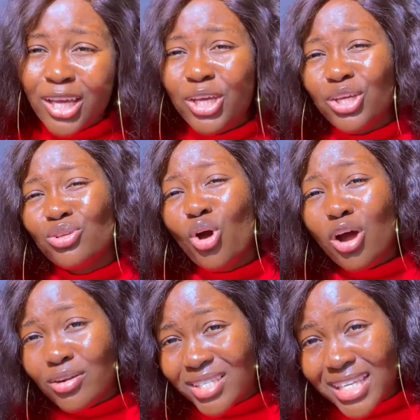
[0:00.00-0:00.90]
You know all
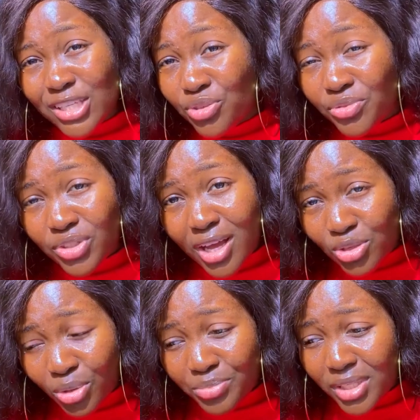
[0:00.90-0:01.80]
those individual
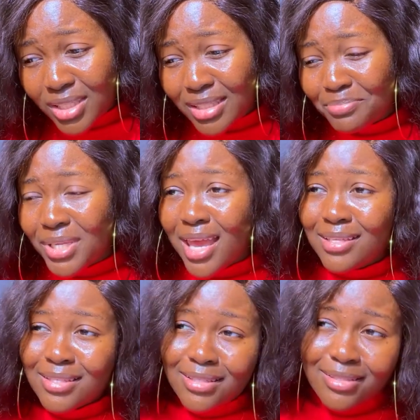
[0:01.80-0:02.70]
subjects,
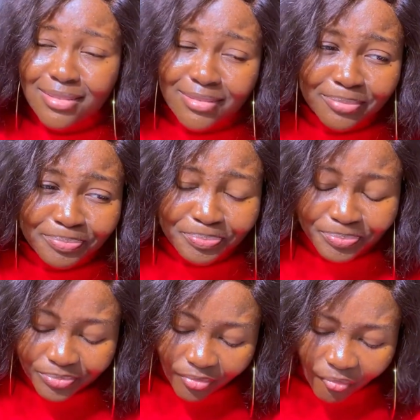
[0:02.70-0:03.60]
BSc,
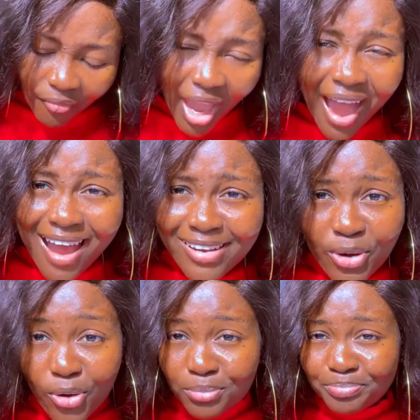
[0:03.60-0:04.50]
how they
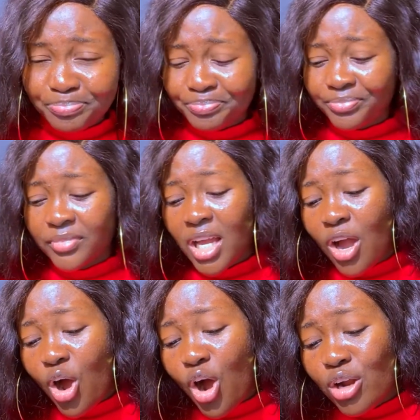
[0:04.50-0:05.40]
come.
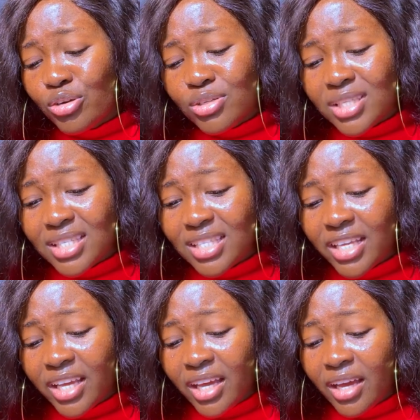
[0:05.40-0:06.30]
All those
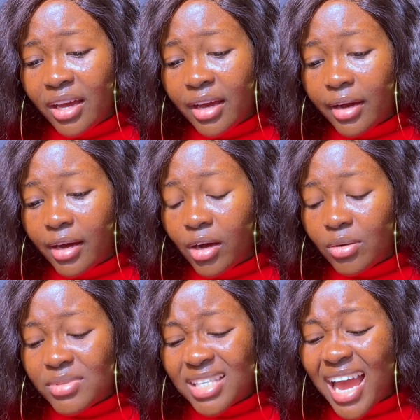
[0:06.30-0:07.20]

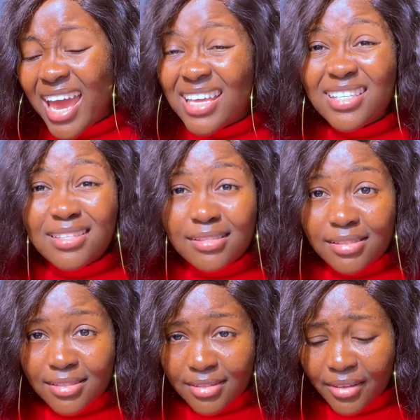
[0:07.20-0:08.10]

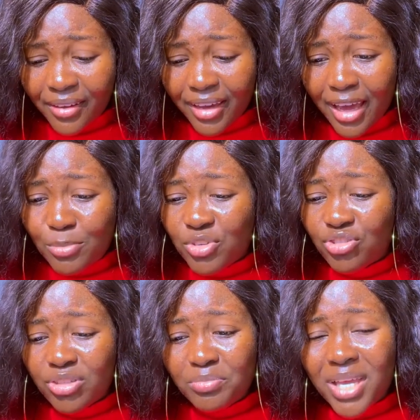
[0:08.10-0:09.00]
sciences,
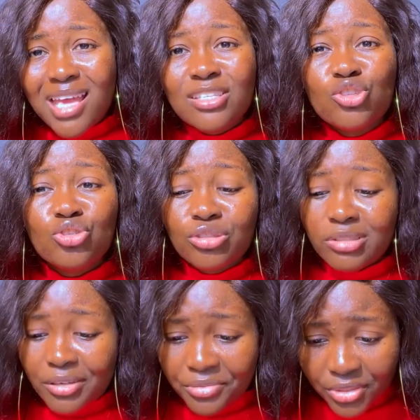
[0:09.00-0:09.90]
chemistry, BSc
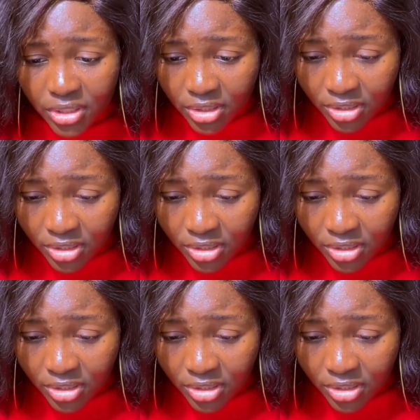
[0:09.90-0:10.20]
geography,